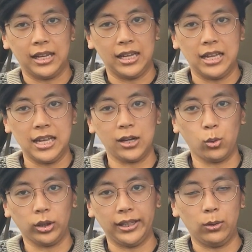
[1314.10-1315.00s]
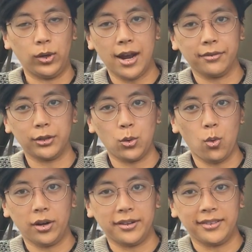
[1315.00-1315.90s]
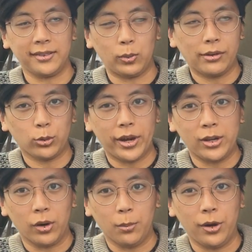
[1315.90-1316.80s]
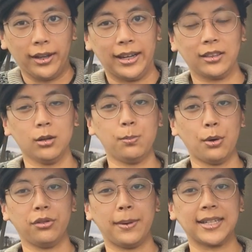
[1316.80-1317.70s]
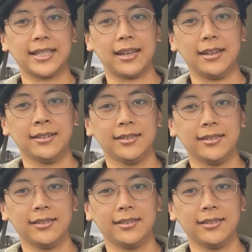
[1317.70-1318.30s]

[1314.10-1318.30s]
equally, whatever way you want to put it, like, they're both Mexican.